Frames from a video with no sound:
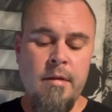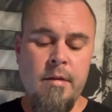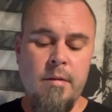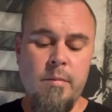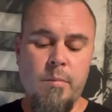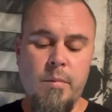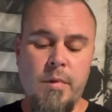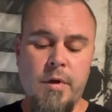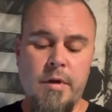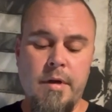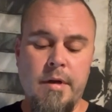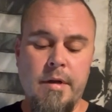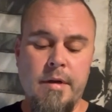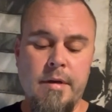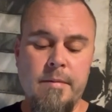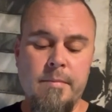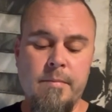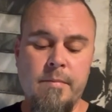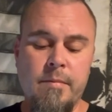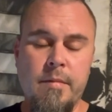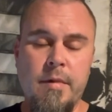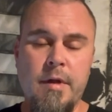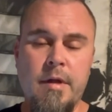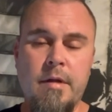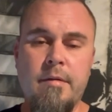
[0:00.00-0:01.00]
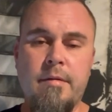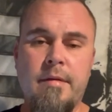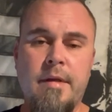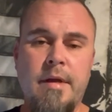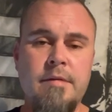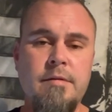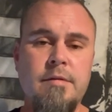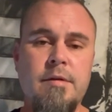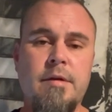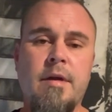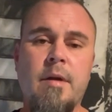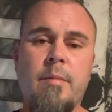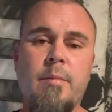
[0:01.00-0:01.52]
but
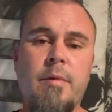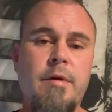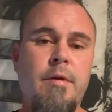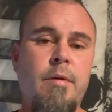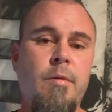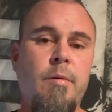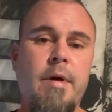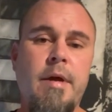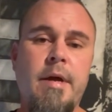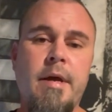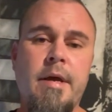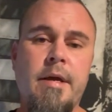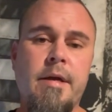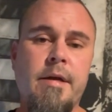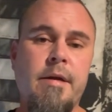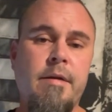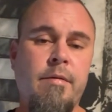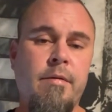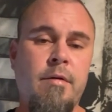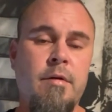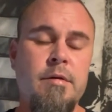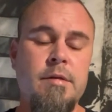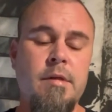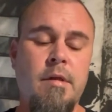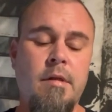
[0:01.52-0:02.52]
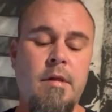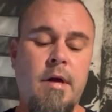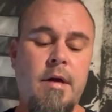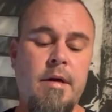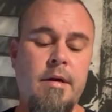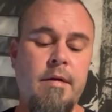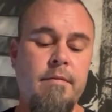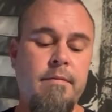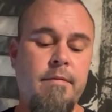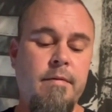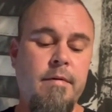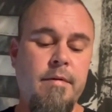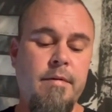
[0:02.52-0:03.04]
things are coming to a head, and there's a lot
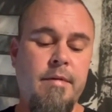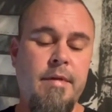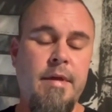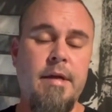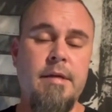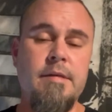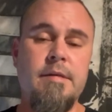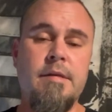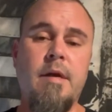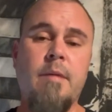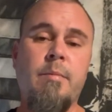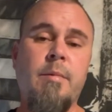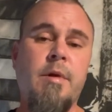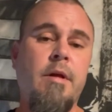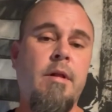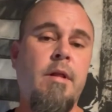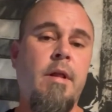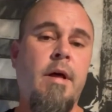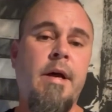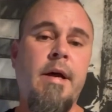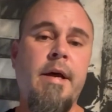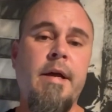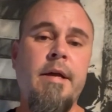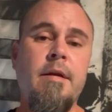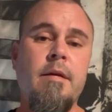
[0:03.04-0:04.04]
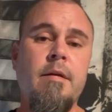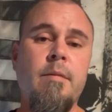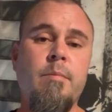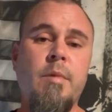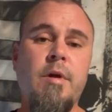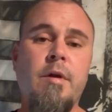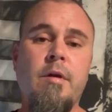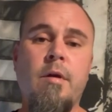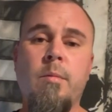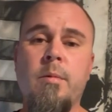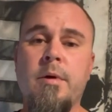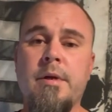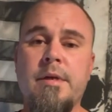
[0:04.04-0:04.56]
of things coming to light, but
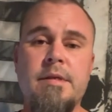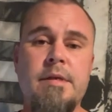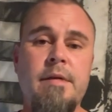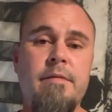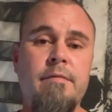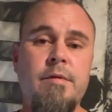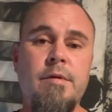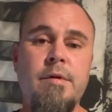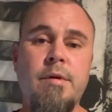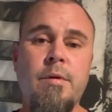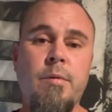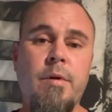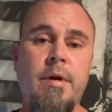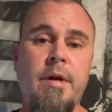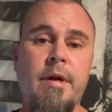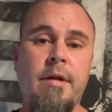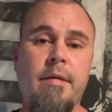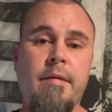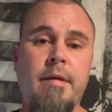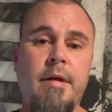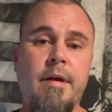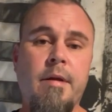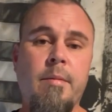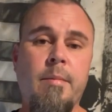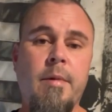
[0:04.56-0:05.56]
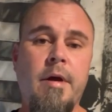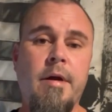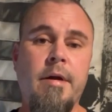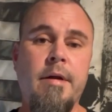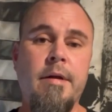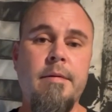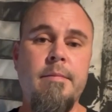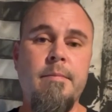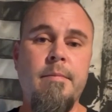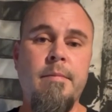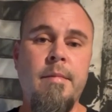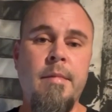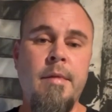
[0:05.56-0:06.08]
nobody's even doing anything about
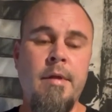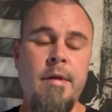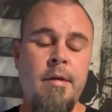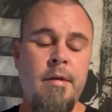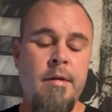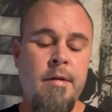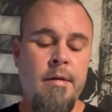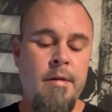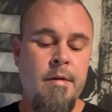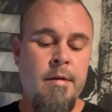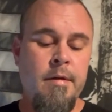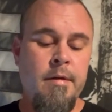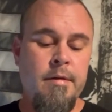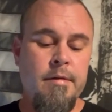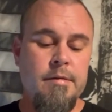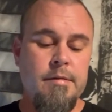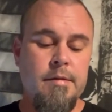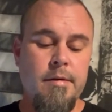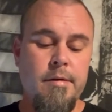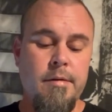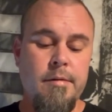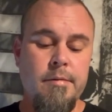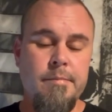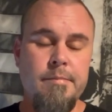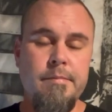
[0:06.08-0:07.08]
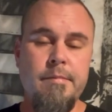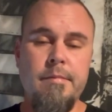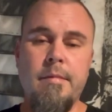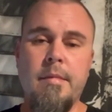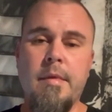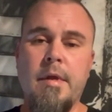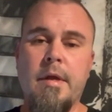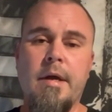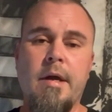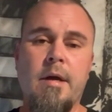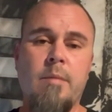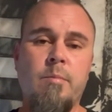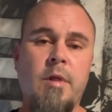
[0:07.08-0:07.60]
it. So
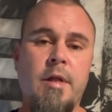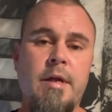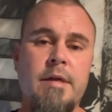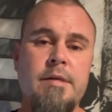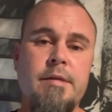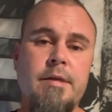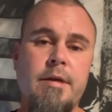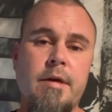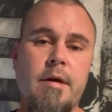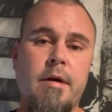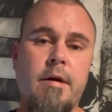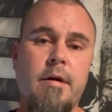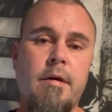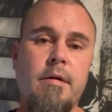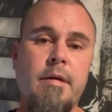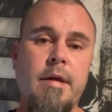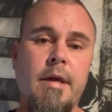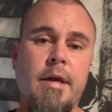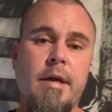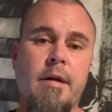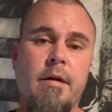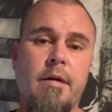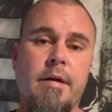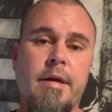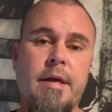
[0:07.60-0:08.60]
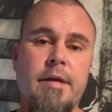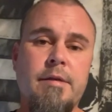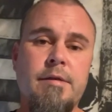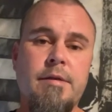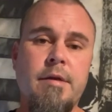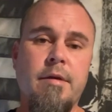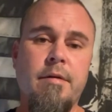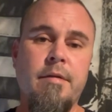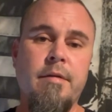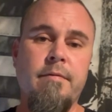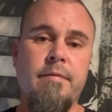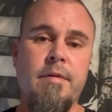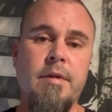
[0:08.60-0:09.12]
God bless y'all, and I'll catch
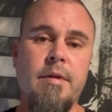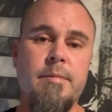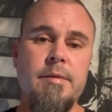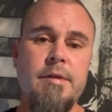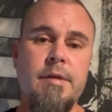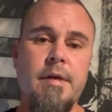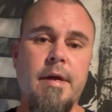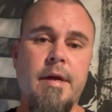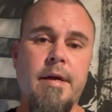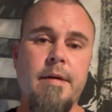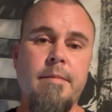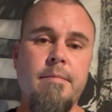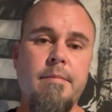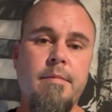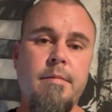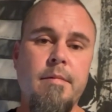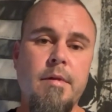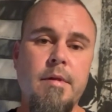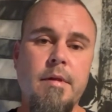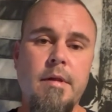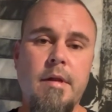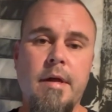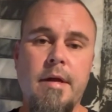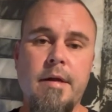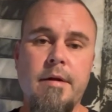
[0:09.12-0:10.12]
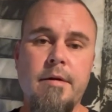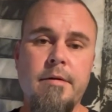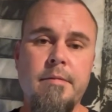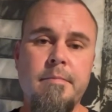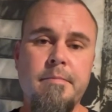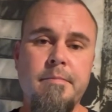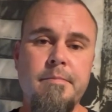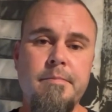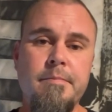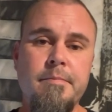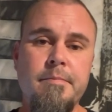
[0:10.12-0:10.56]
you on the flip side. Later.